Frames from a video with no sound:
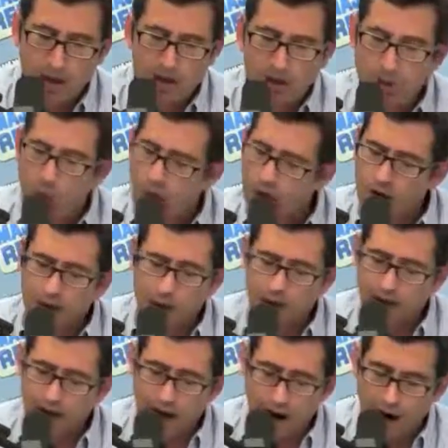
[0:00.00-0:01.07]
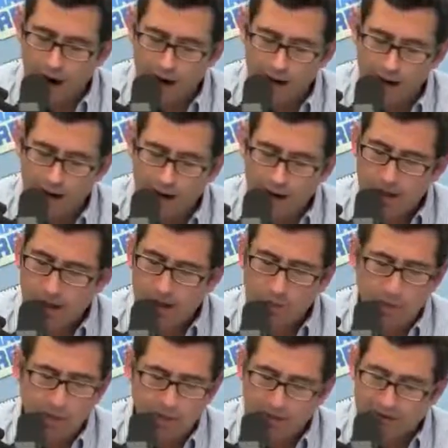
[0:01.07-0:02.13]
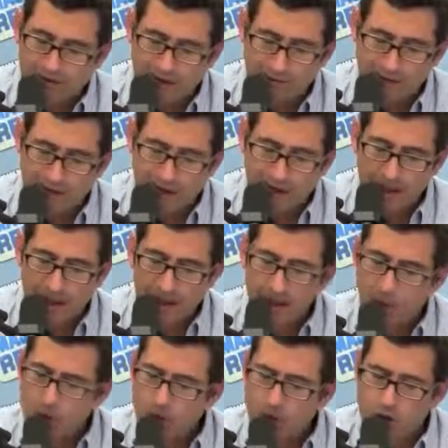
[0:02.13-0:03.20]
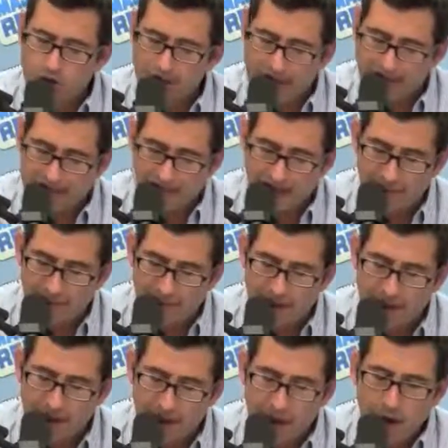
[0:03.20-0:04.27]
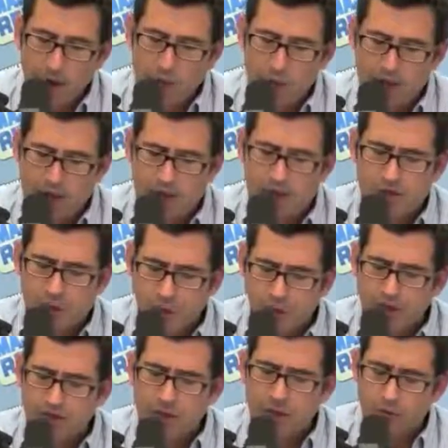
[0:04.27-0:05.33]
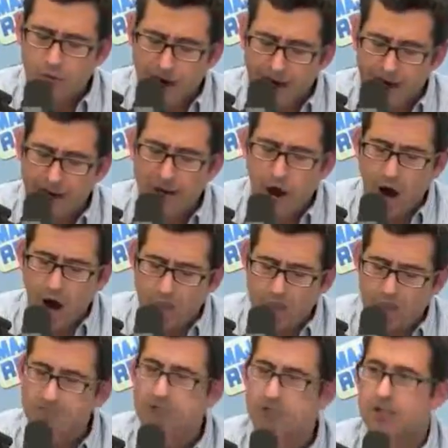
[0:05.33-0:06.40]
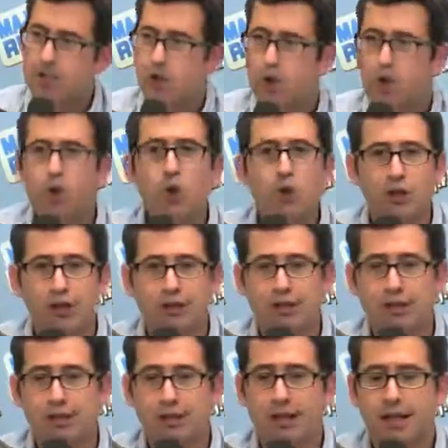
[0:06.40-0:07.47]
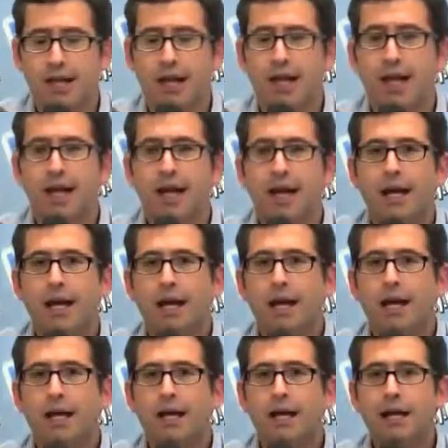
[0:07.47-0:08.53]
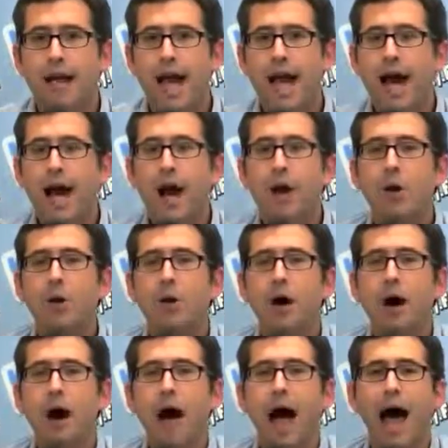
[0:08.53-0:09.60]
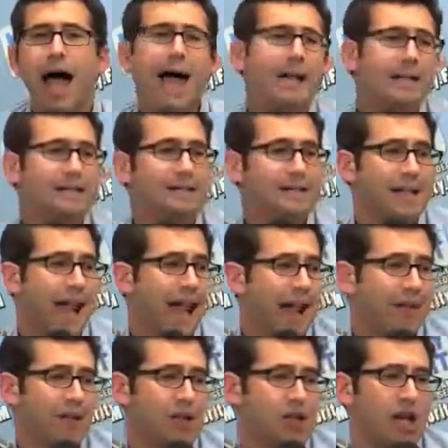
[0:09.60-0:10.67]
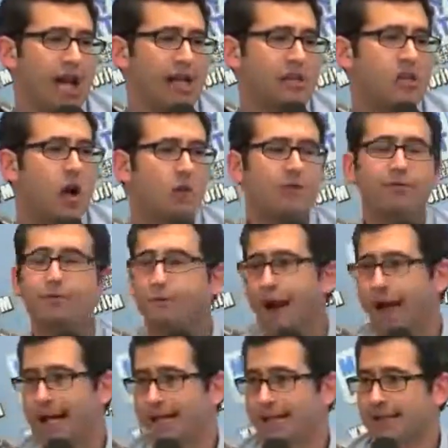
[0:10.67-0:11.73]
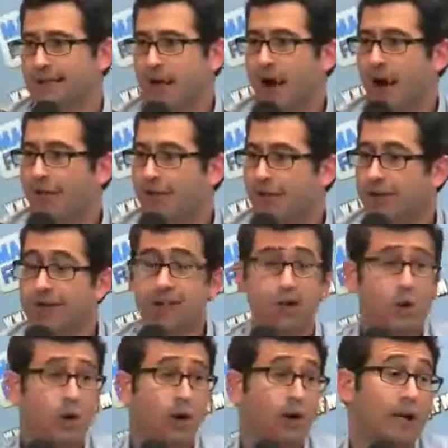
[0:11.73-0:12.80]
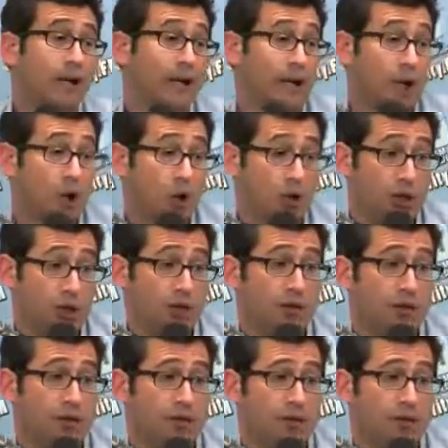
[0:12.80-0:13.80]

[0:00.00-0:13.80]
You work really hard, you build something, you create something, which is sort of directly opposite to unions. Now, I understand that she has no friends, obviously, who are in a union.